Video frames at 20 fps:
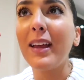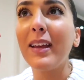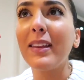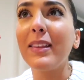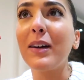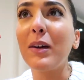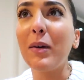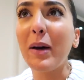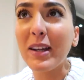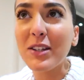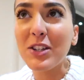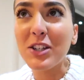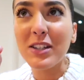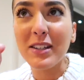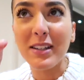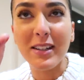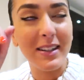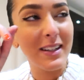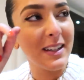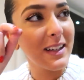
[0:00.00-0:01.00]
The
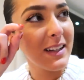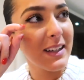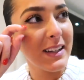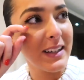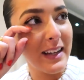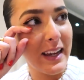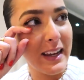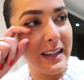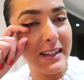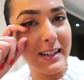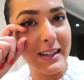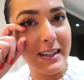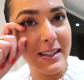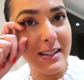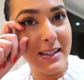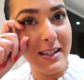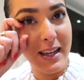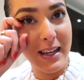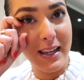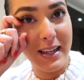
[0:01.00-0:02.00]
question,
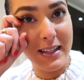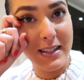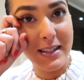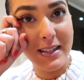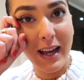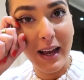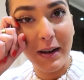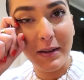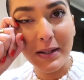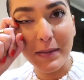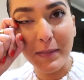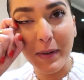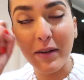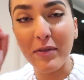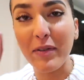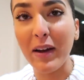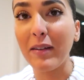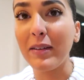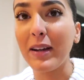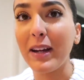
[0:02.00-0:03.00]
ladies, is how is my
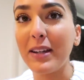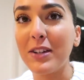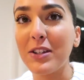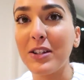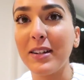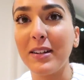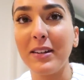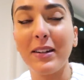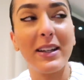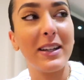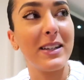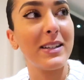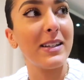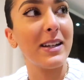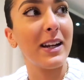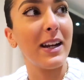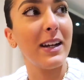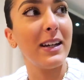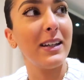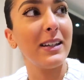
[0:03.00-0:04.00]
foundation looking
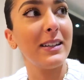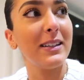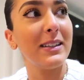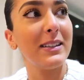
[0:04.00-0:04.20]
today?